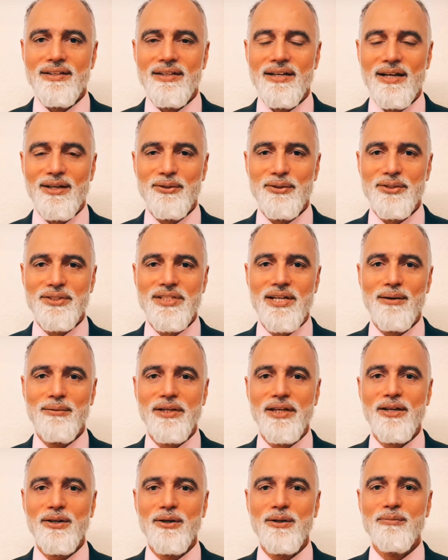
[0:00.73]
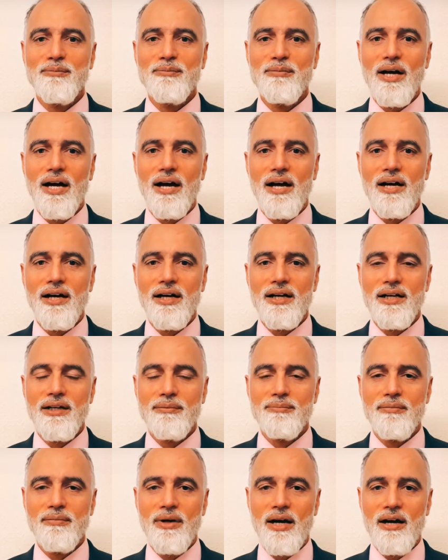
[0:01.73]
Hello, Assalamu
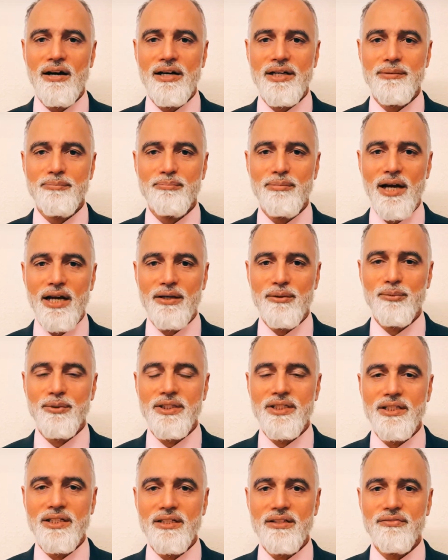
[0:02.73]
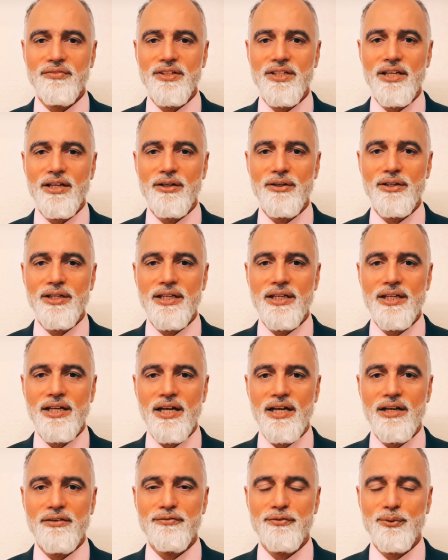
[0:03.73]
alaikum. I'm back with another video
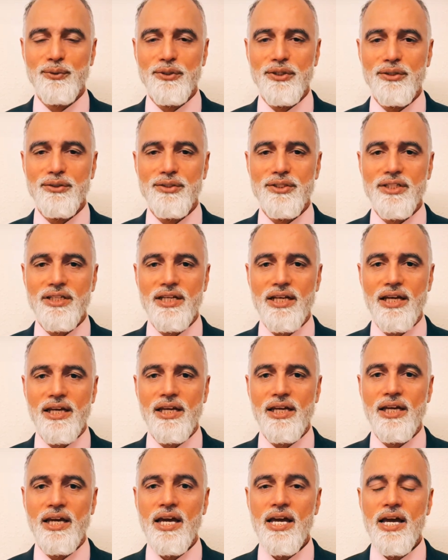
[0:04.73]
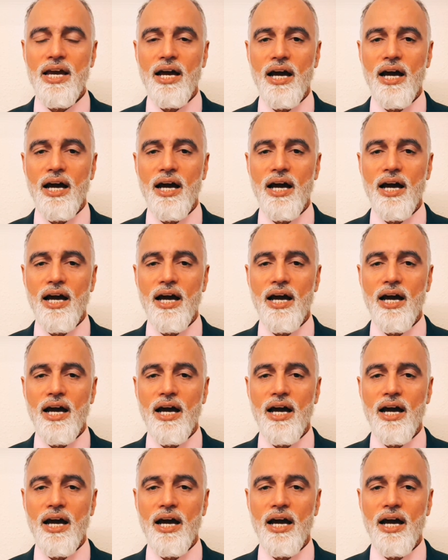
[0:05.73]
here for you today.